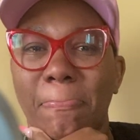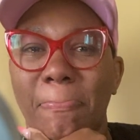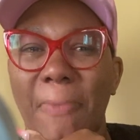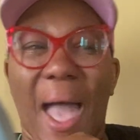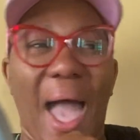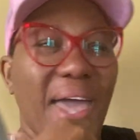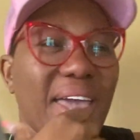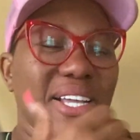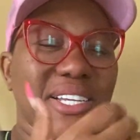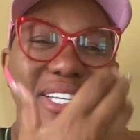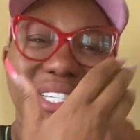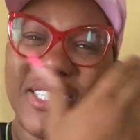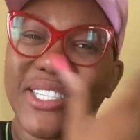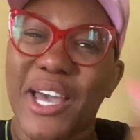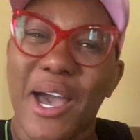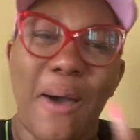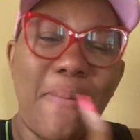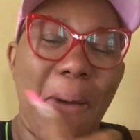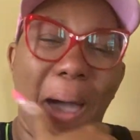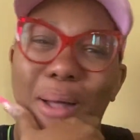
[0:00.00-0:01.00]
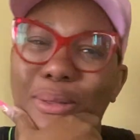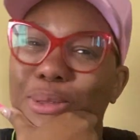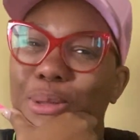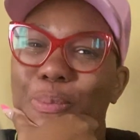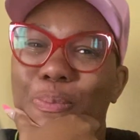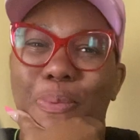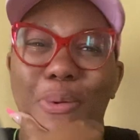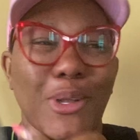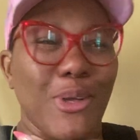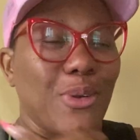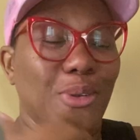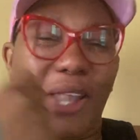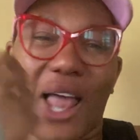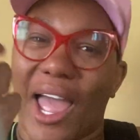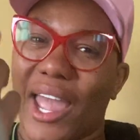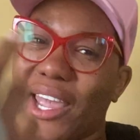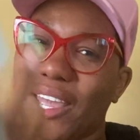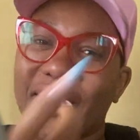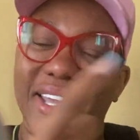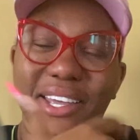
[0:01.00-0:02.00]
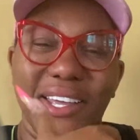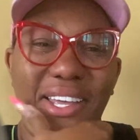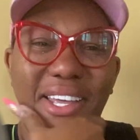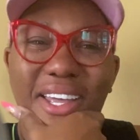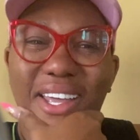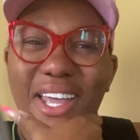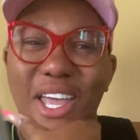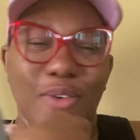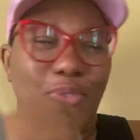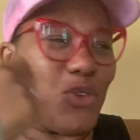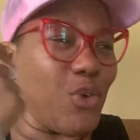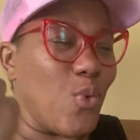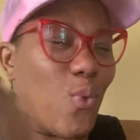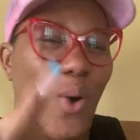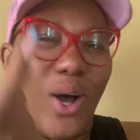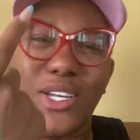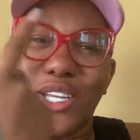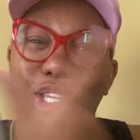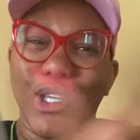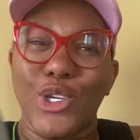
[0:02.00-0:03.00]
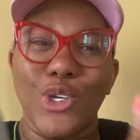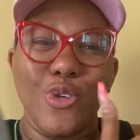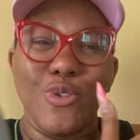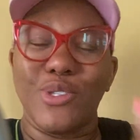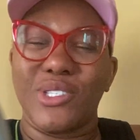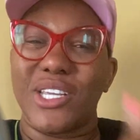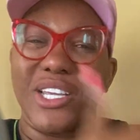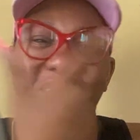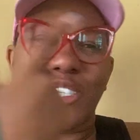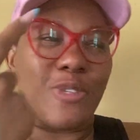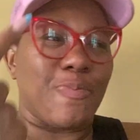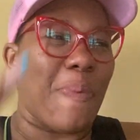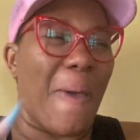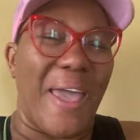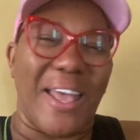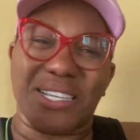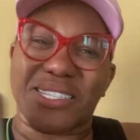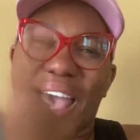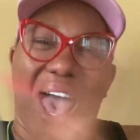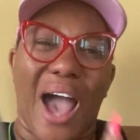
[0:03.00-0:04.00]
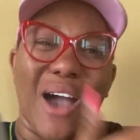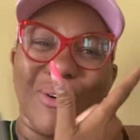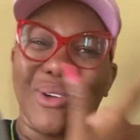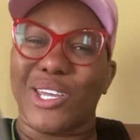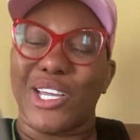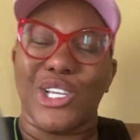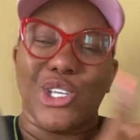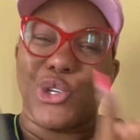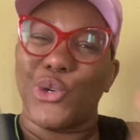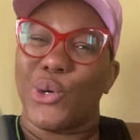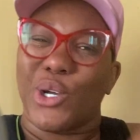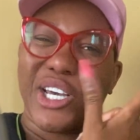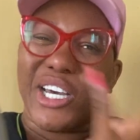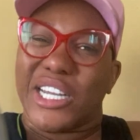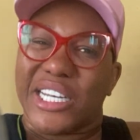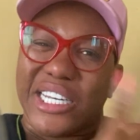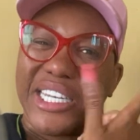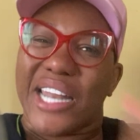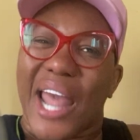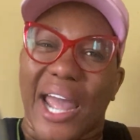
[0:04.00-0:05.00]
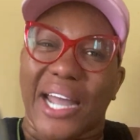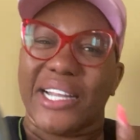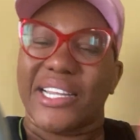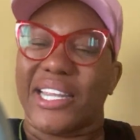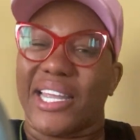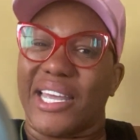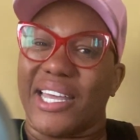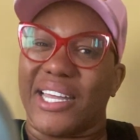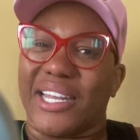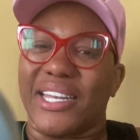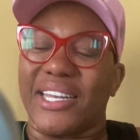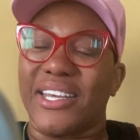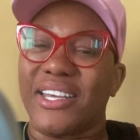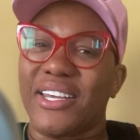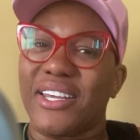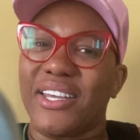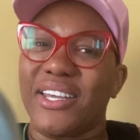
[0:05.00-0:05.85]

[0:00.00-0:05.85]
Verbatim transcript: How you just come out the blue like, if you want to use this space, I'll get you connected.